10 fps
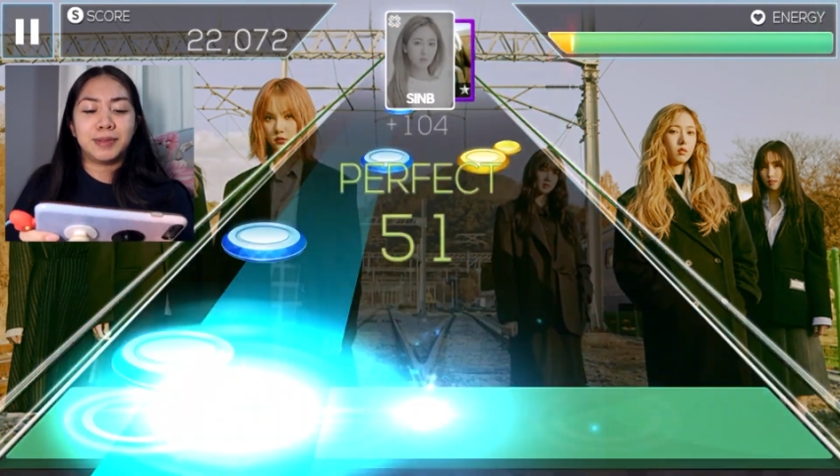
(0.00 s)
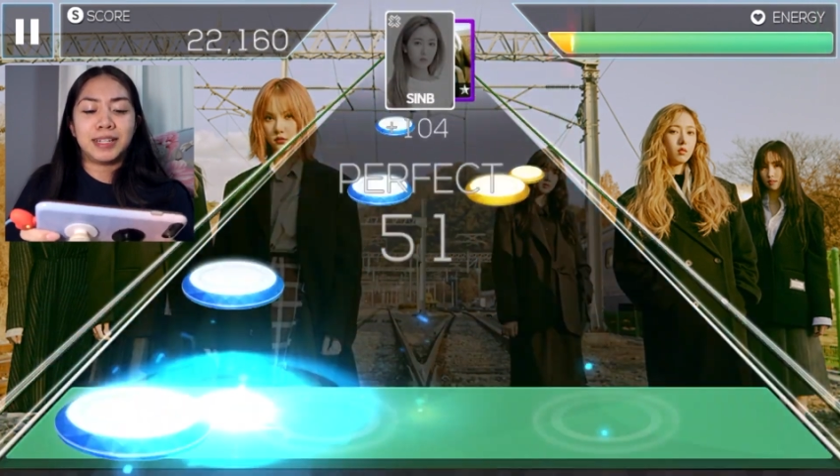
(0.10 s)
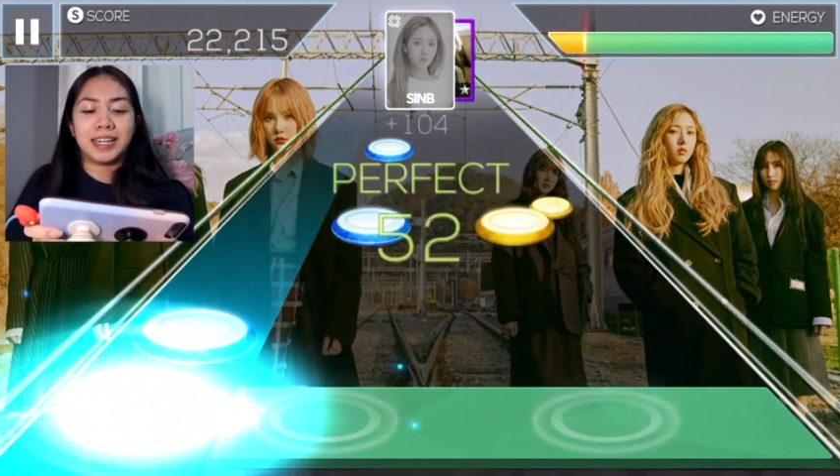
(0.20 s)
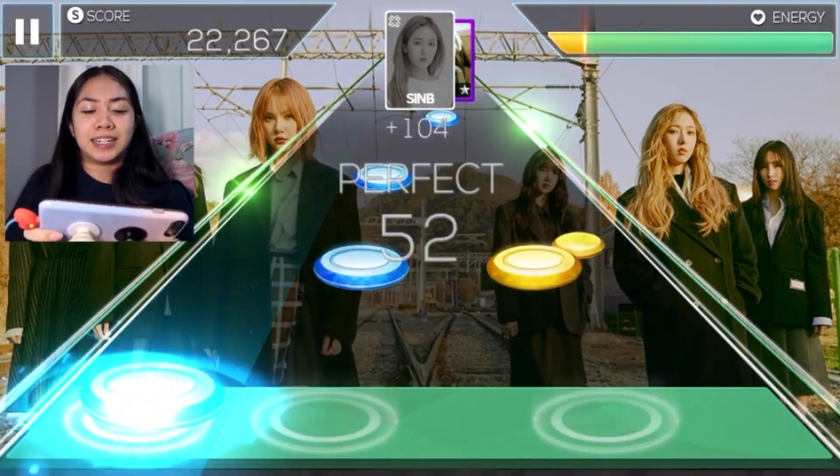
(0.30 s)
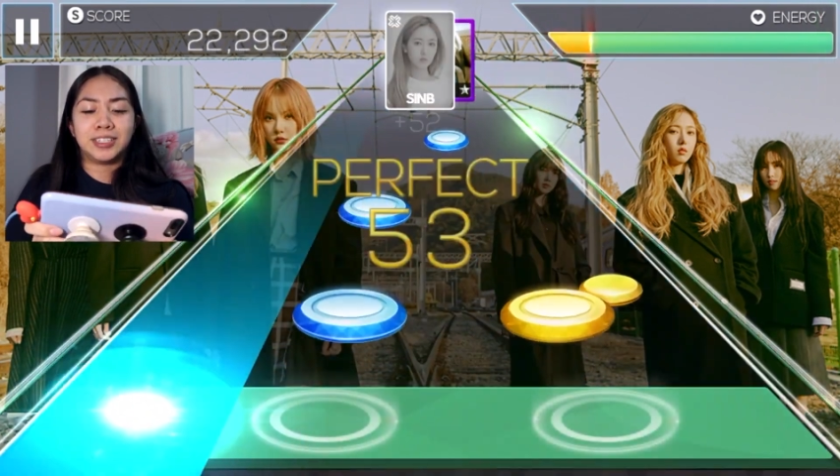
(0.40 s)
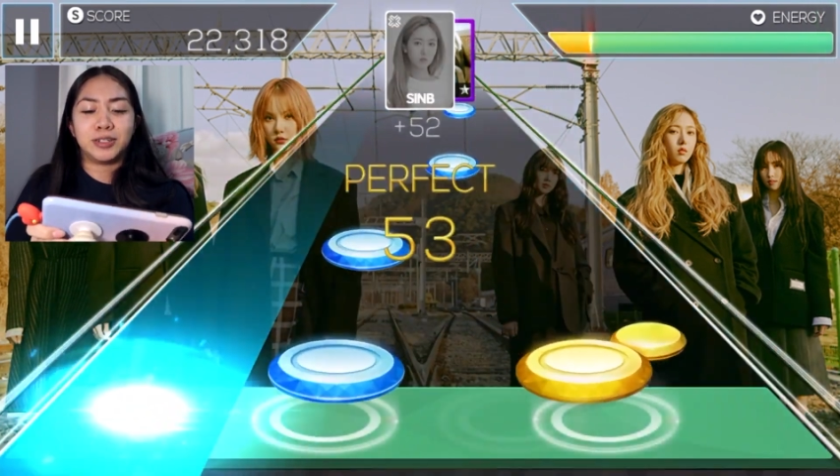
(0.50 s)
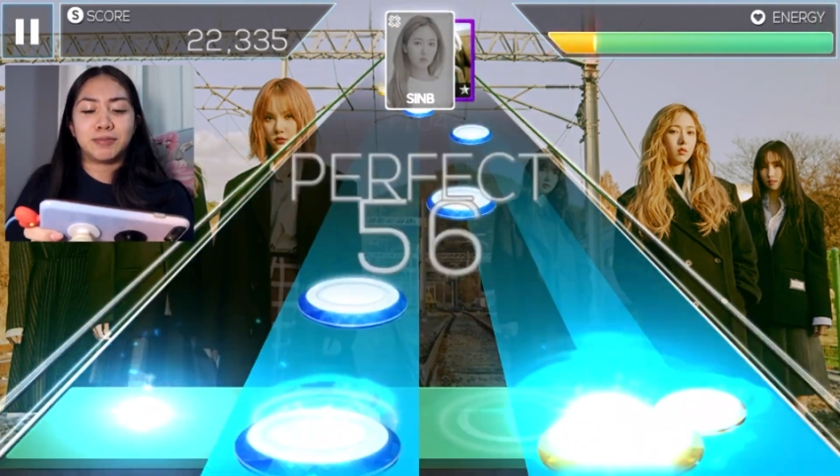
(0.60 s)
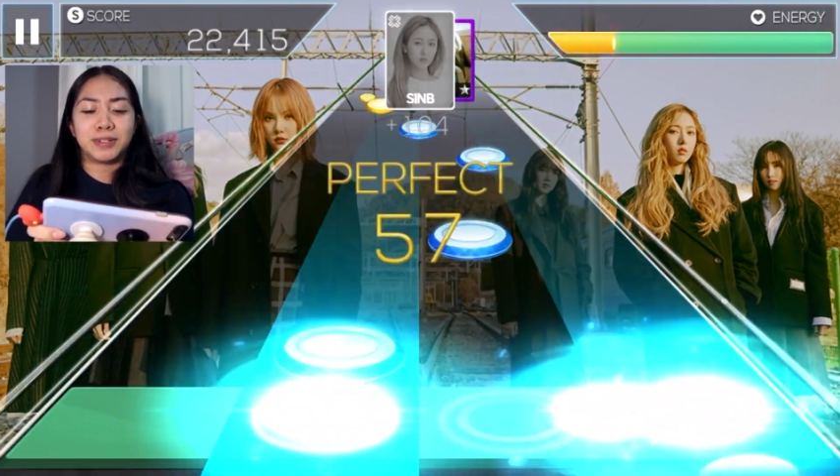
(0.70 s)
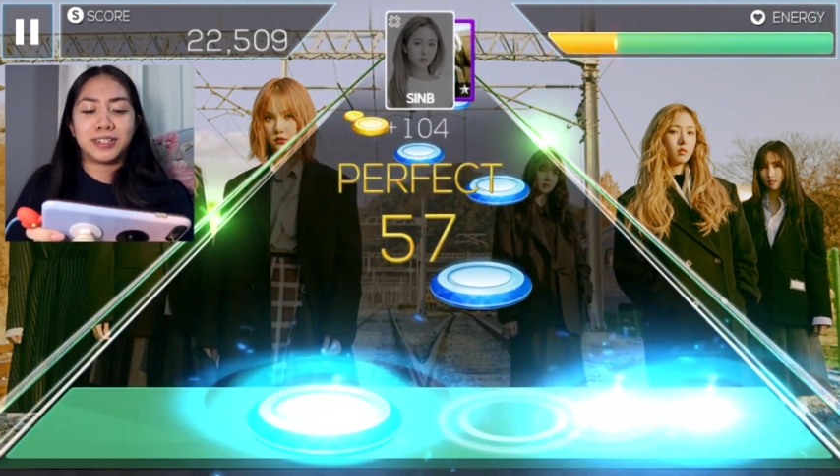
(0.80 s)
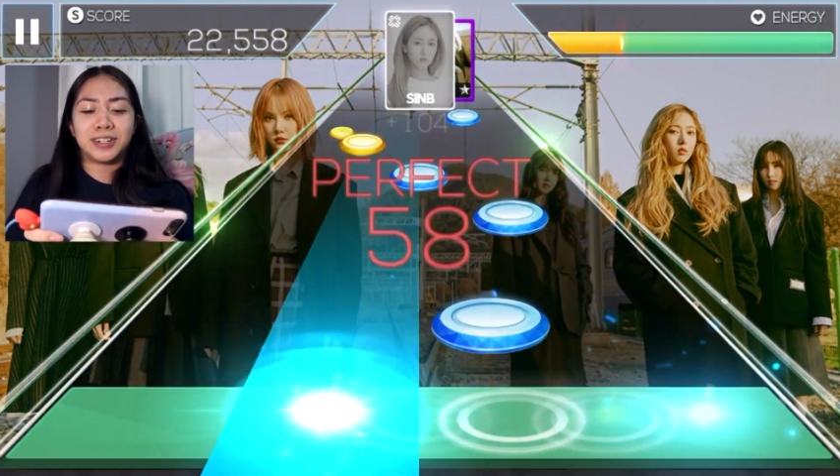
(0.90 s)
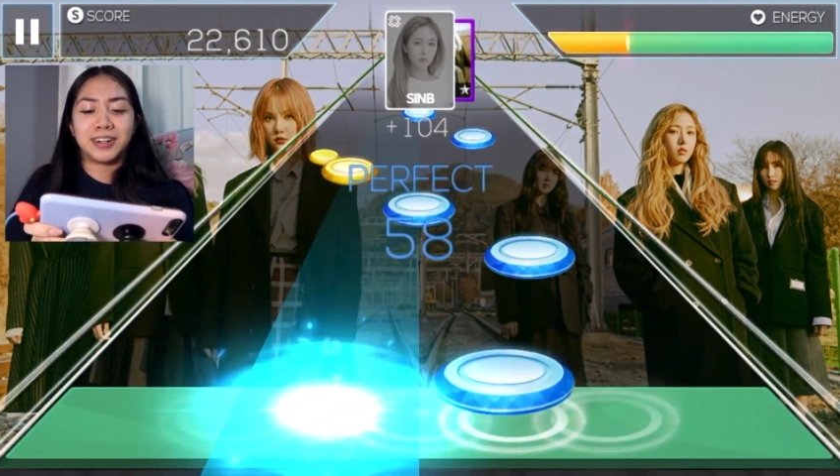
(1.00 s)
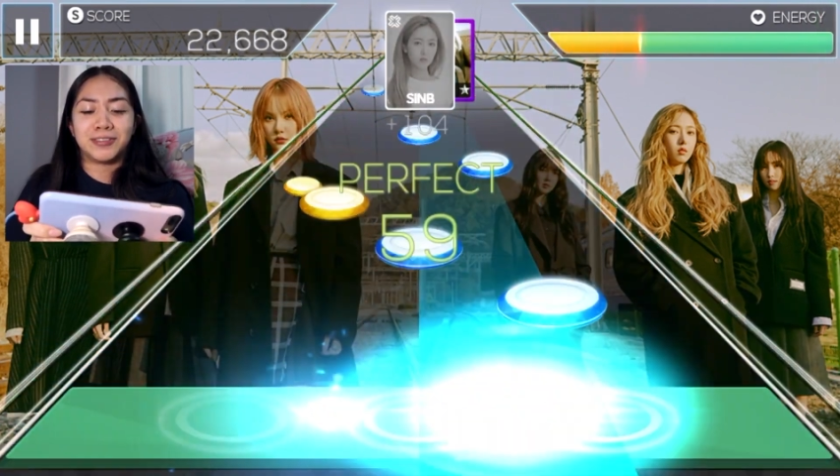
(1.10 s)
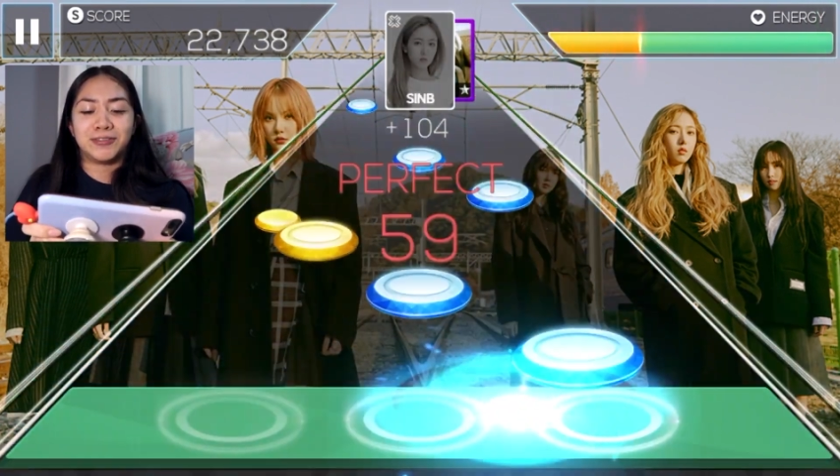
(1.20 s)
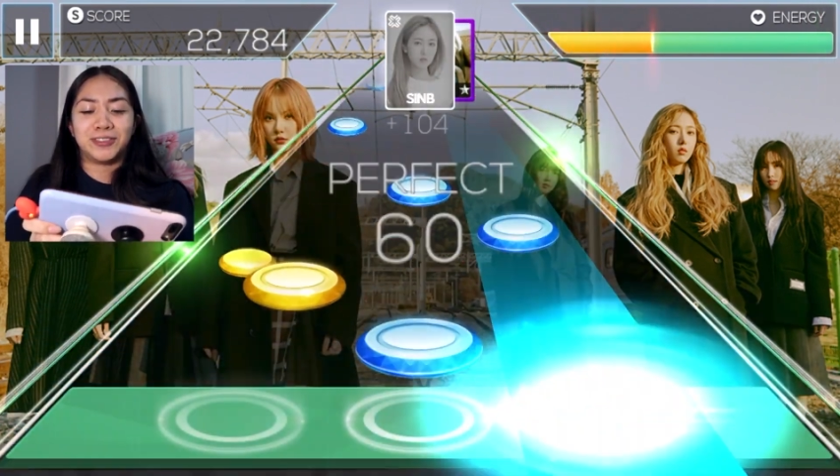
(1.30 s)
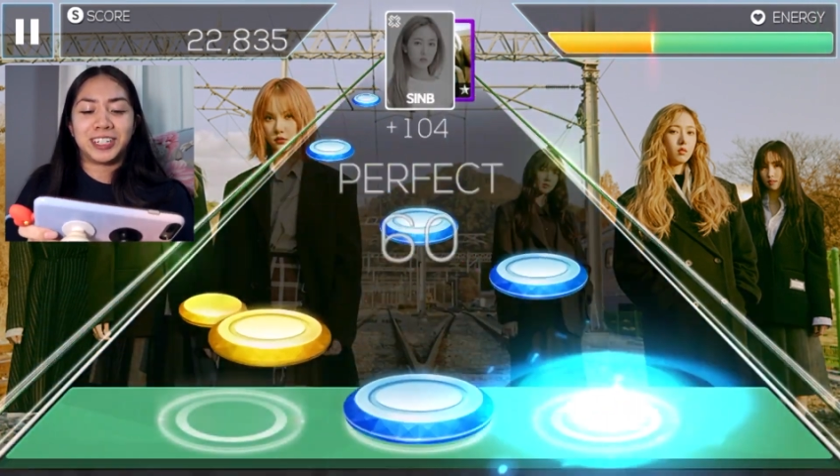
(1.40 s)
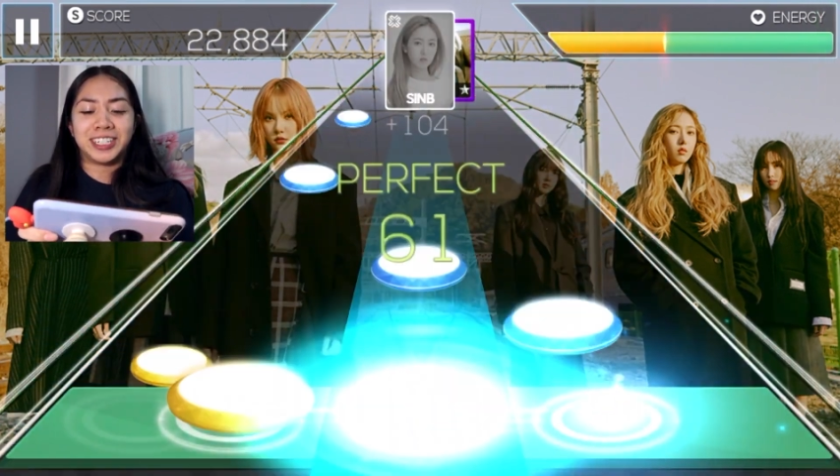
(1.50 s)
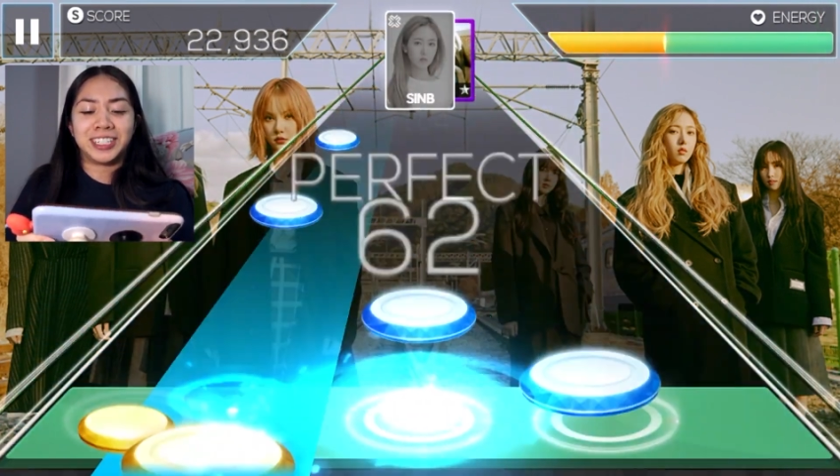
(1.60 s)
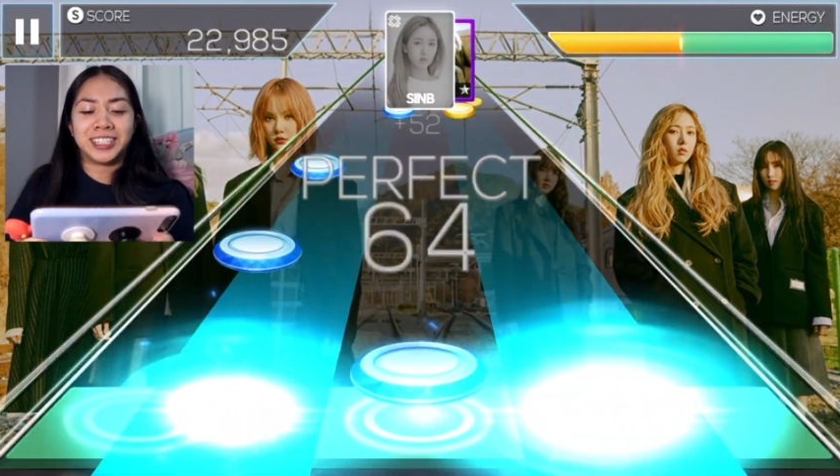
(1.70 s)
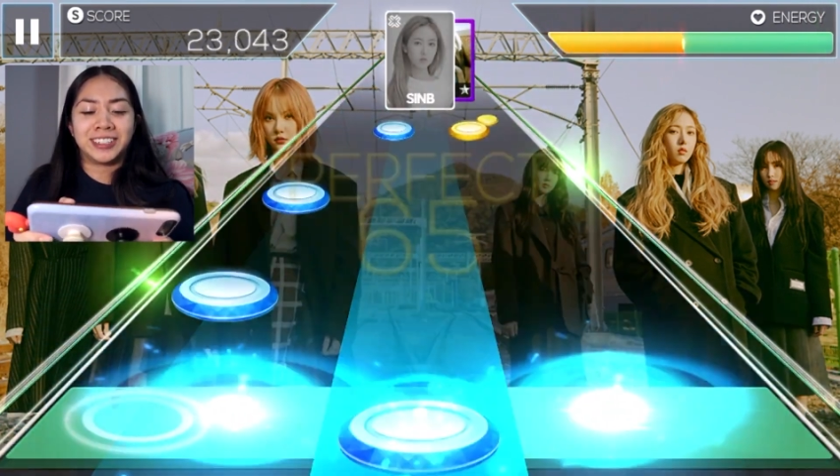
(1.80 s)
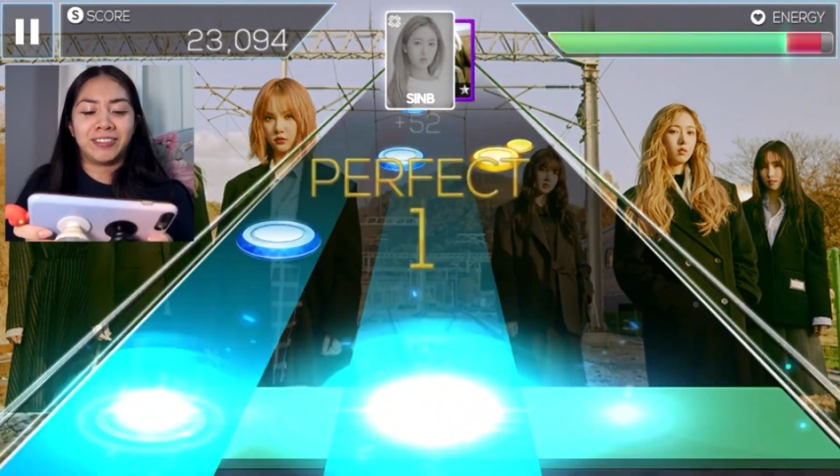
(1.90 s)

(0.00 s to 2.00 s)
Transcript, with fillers: played Superstar Fudge.